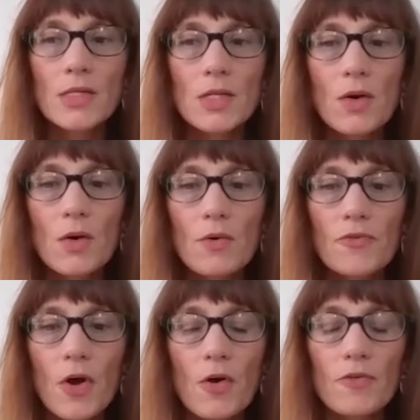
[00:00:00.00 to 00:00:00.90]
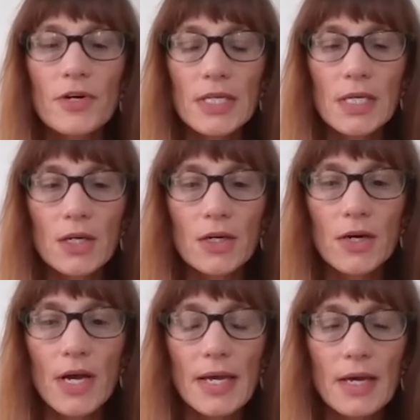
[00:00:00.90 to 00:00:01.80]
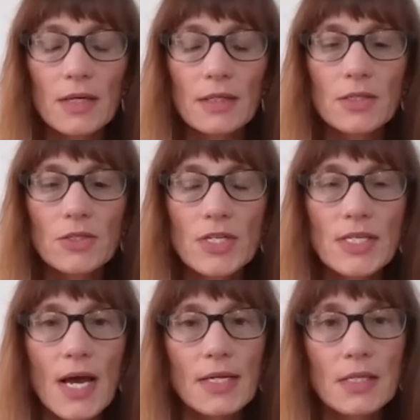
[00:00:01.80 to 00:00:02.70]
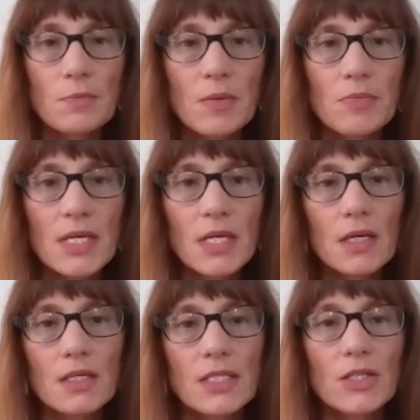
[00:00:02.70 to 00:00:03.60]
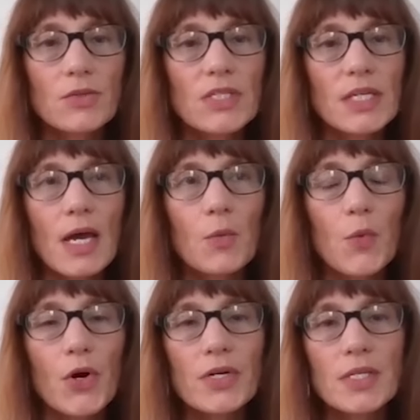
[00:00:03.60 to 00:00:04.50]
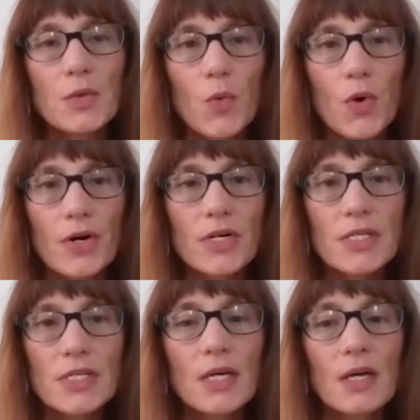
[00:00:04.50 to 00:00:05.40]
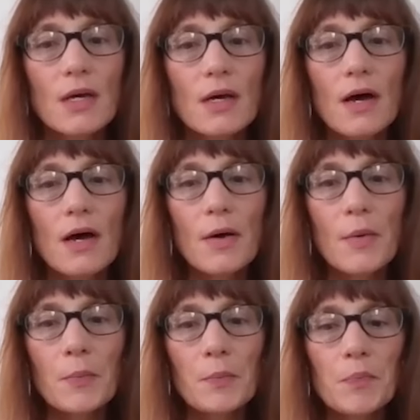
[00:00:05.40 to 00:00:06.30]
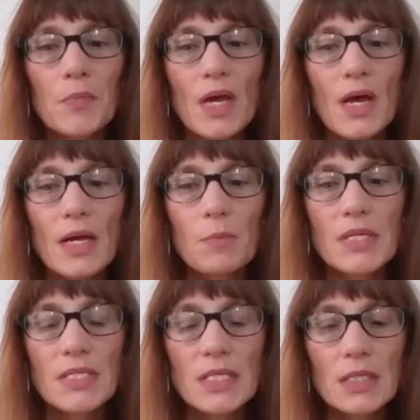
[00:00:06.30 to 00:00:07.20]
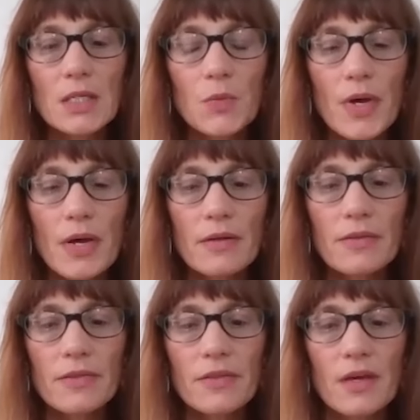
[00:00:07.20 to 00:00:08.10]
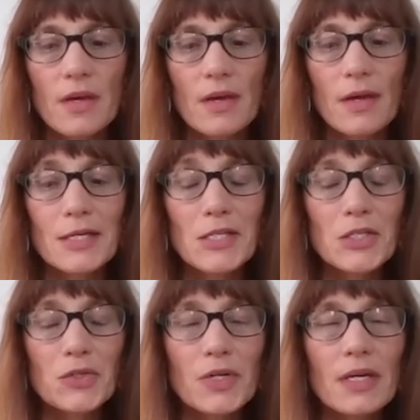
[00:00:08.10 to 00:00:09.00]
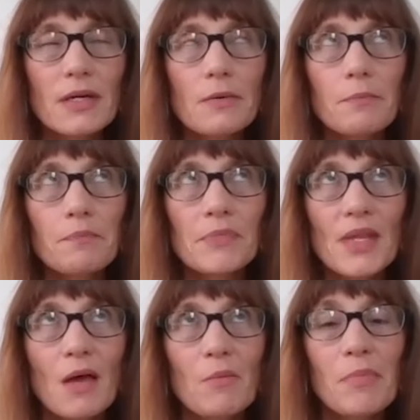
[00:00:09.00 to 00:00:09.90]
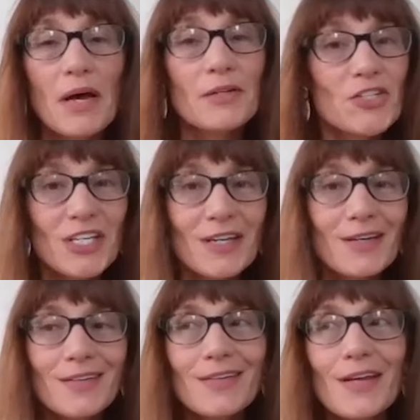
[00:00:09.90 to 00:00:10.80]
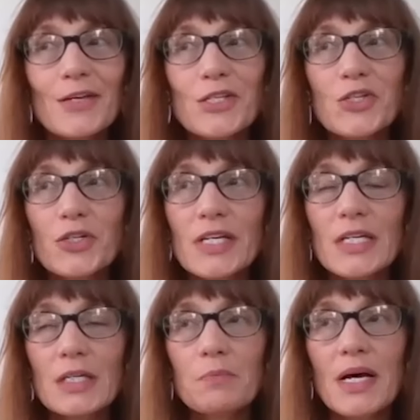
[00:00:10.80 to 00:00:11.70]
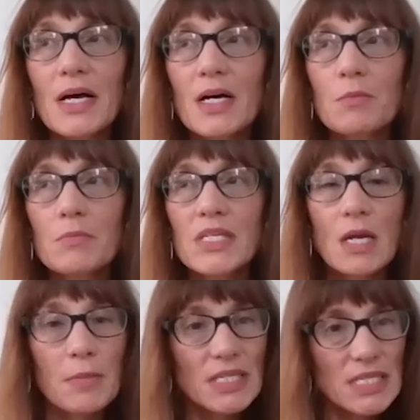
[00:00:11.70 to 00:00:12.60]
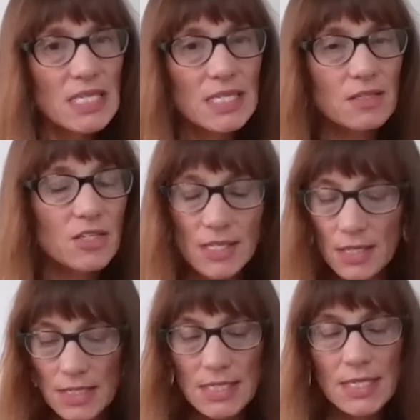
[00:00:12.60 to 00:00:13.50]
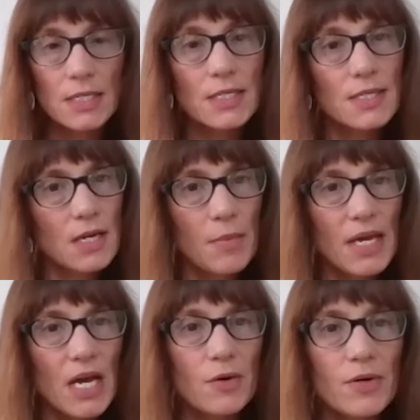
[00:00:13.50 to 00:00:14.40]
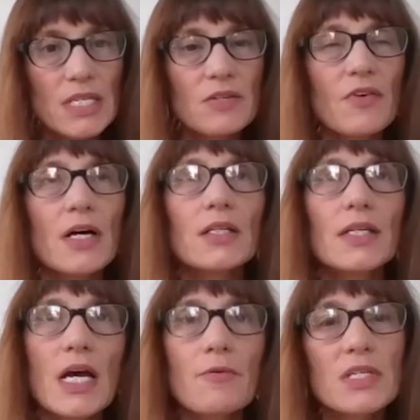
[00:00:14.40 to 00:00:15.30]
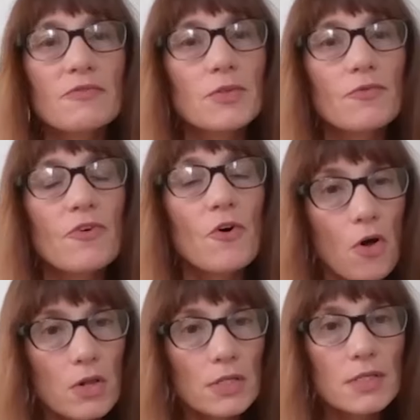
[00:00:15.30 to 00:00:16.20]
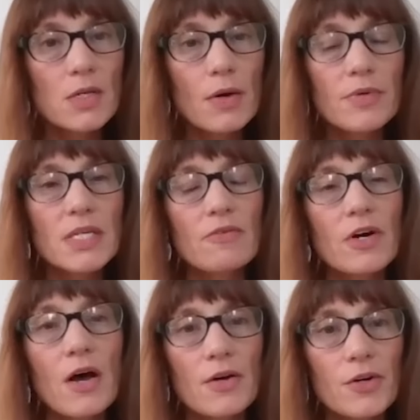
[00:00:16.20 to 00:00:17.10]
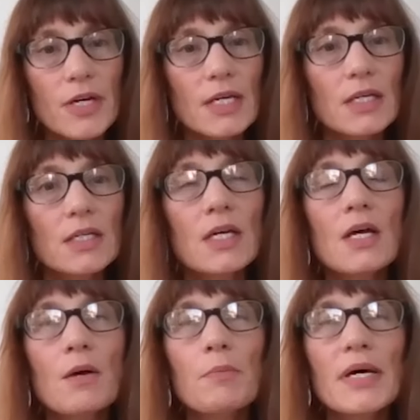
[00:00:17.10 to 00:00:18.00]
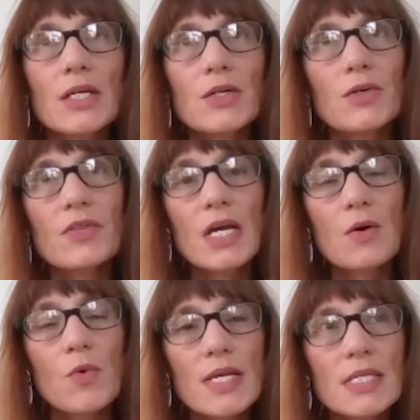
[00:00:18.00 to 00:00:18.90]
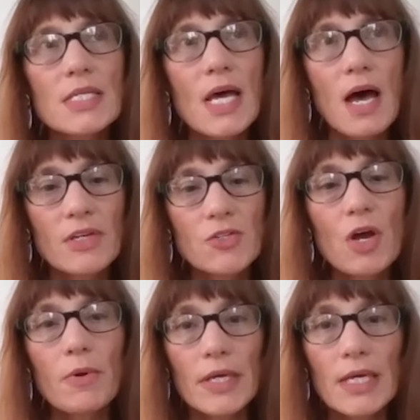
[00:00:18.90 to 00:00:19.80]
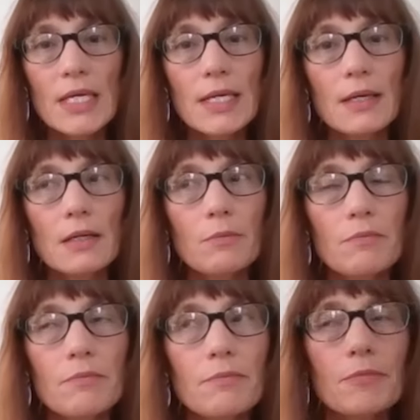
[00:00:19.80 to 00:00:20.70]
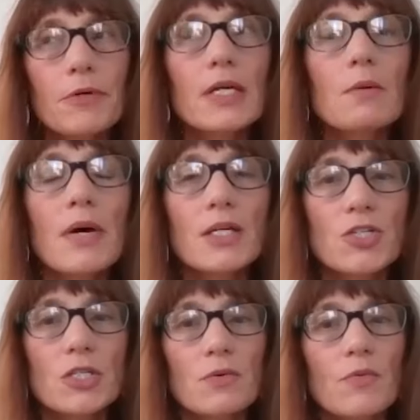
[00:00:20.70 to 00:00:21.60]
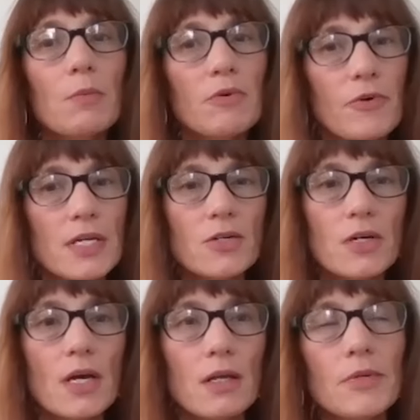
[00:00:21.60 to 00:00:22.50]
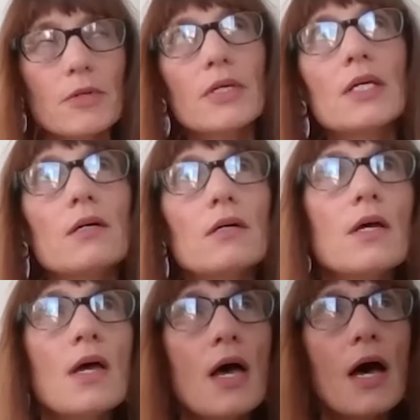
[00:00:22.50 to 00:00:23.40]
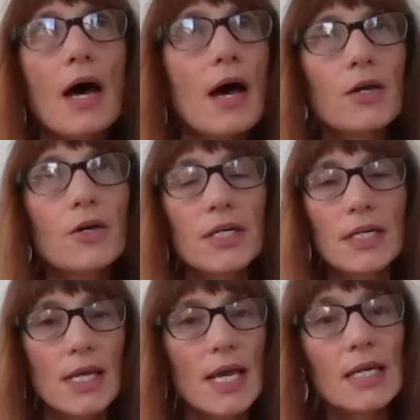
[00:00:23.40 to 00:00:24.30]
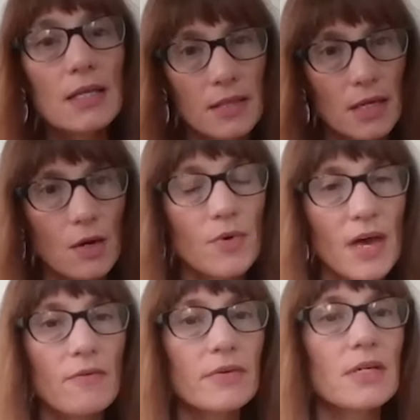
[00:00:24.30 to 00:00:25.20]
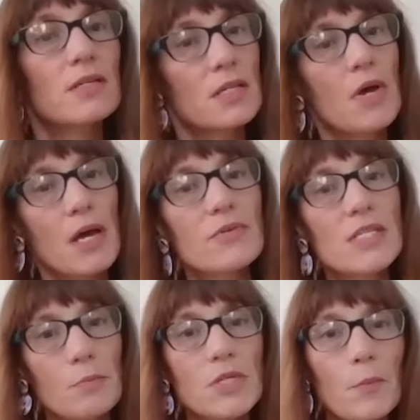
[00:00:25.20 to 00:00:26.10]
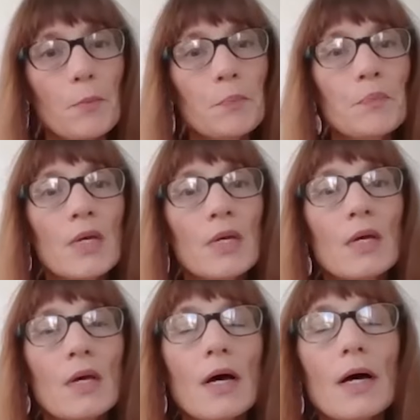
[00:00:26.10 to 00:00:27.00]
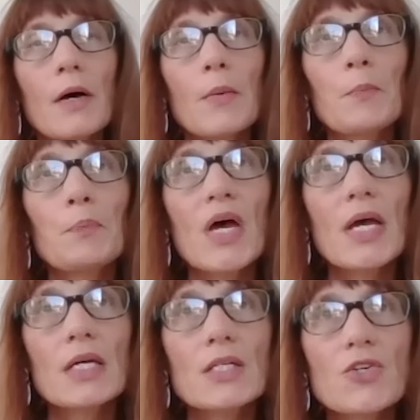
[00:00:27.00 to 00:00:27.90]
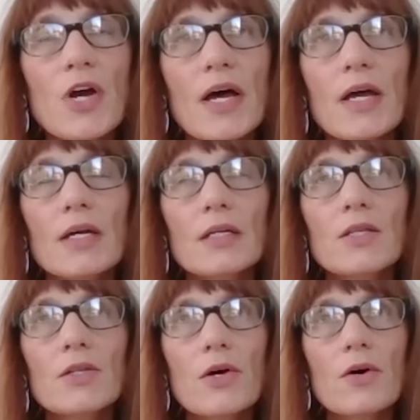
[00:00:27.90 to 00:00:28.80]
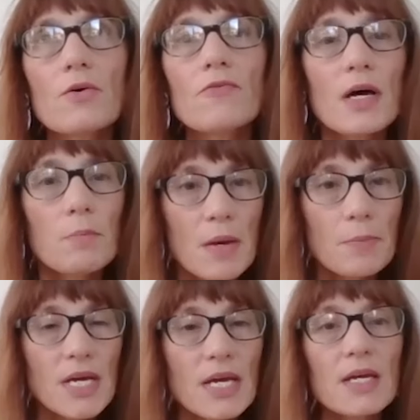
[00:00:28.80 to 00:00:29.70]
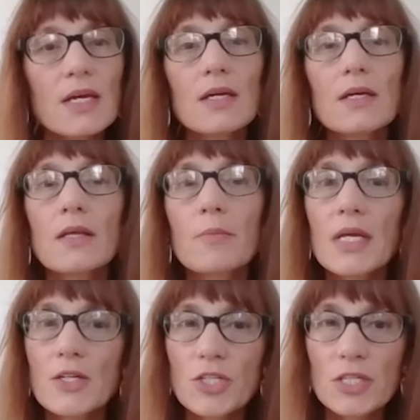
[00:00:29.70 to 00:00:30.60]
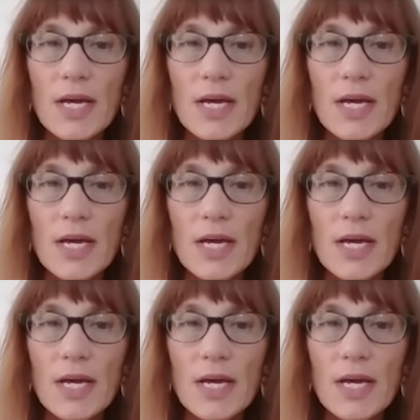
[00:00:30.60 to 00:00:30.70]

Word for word: So, for over a year, I had just had symptoms that continued to get worse and worse. Um, I had been dealing with extreme belching, extreme um, stomach, dis- just a distended stomach. I always felt like I was full, so I was never hungry, but I knew that I was having trouble eating pretty much right before I started Elemental Heal. I couldn't eat anything without having some kind of symptom. Hmm. Um, I had tried the low FODMAP diet, elimination